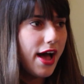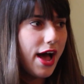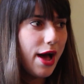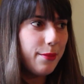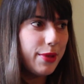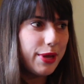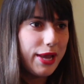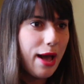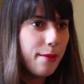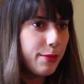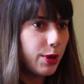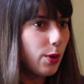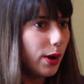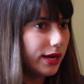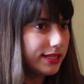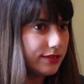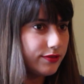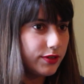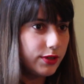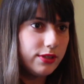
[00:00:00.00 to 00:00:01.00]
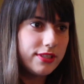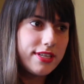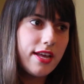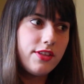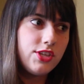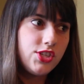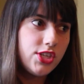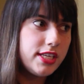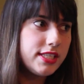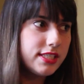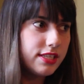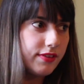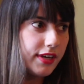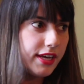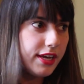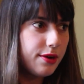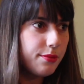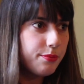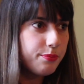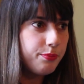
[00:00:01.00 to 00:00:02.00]
It can be quite difficult to get the gist of
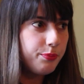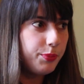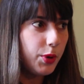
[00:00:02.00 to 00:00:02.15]
it,